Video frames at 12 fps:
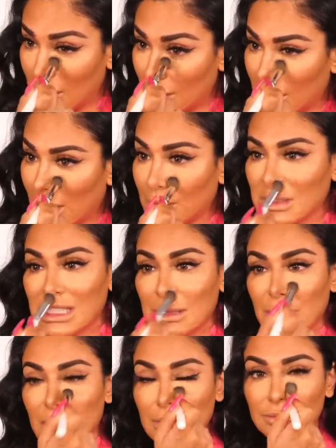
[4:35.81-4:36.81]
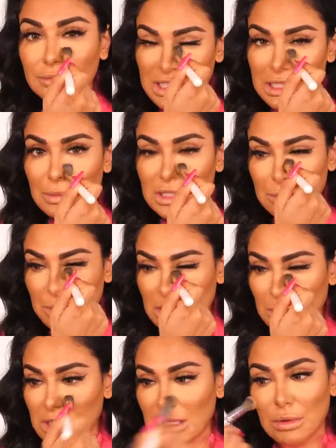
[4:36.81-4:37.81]
And again, I'm stippling. Stipple, stipple,
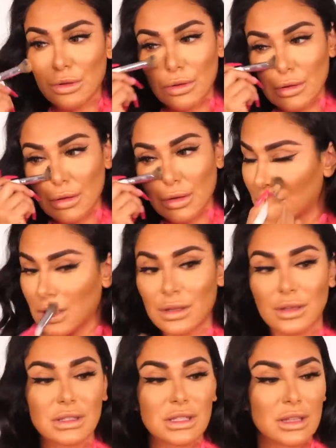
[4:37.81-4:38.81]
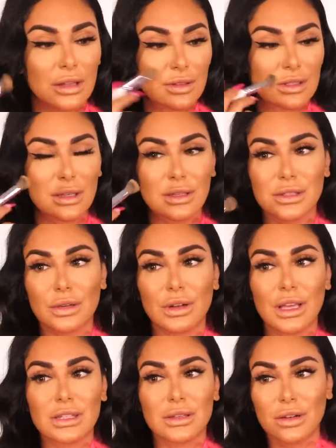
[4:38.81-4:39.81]
stipple, stipple. And you can see that looks like so
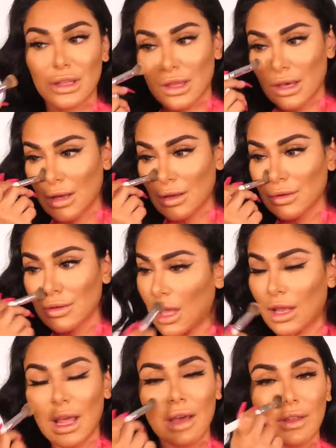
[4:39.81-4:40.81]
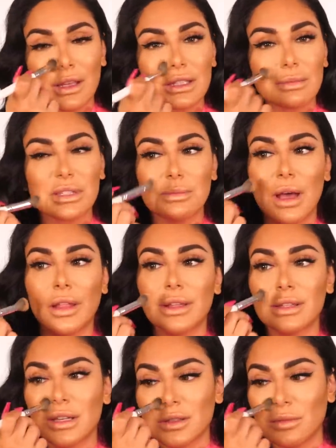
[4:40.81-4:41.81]
nice underneath the eye. And I have like some smile
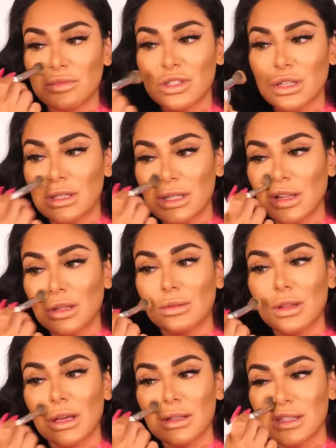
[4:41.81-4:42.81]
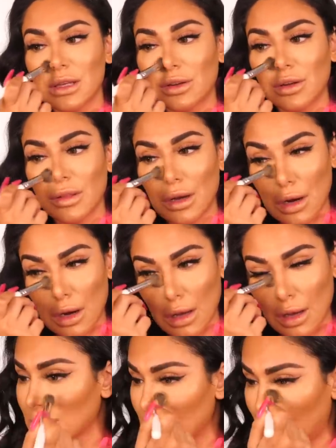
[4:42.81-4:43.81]
lines here, so I'm just gonna take a little bit of that concealer in there
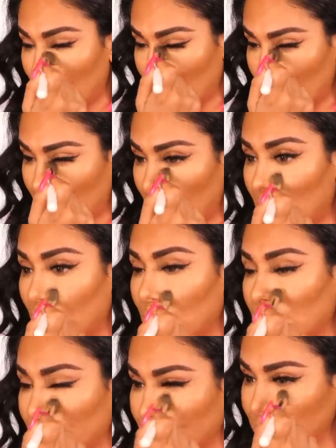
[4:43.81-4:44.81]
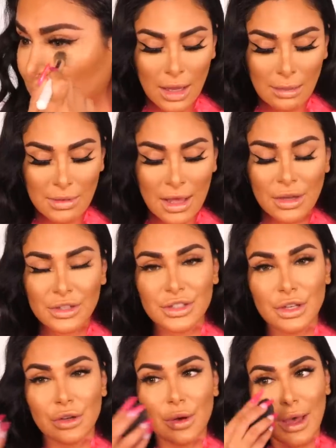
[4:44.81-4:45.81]
to brighten up that area. I'm now
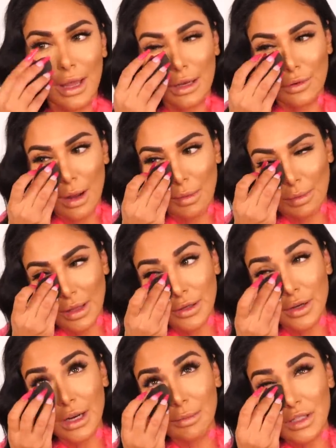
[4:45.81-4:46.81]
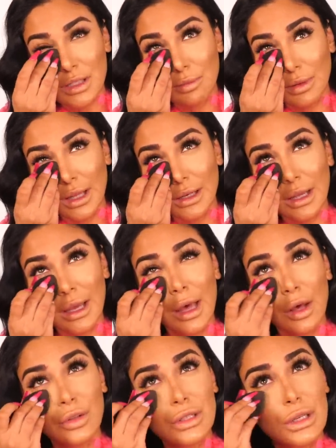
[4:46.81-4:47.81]
just gonna go ahead and grab a blender, and I'm just blending
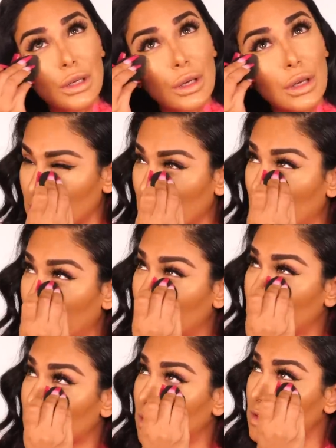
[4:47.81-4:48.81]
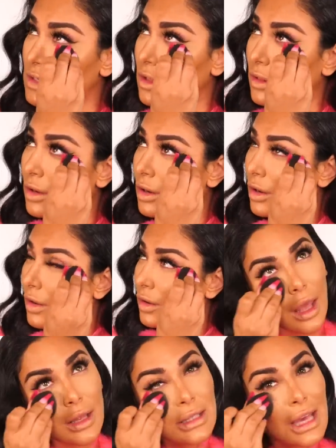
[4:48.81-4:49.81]
out some of this concealer.
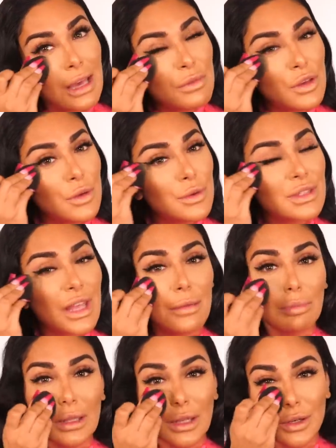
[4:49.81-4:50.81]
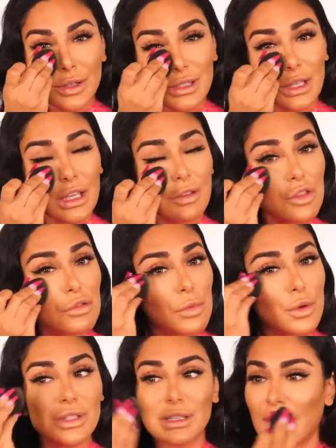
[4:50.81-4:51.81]
Anytime you use a blender, it's going to give you the
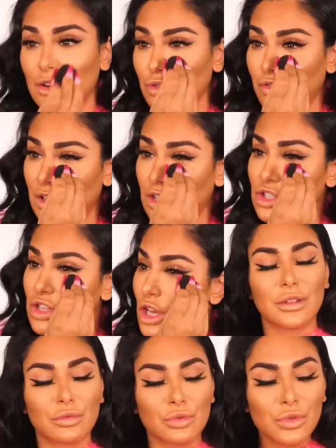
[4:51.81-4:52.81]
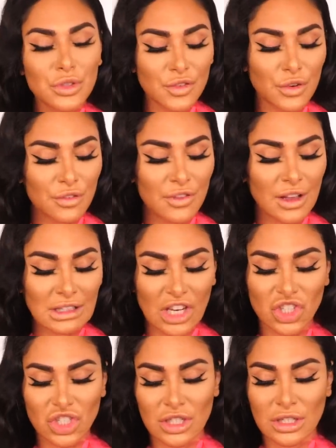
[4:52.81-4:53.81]
most natural finish. The rules for
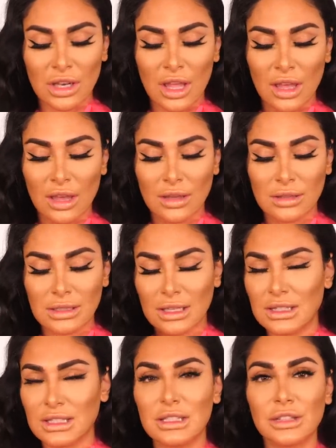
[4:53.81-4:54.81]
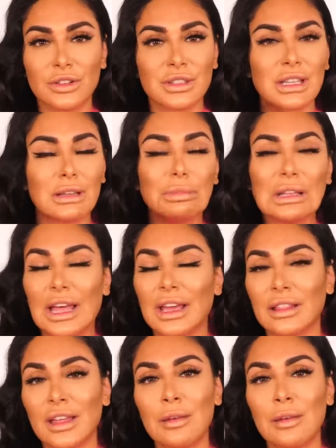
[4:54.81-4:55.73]
foundation and concealers and applying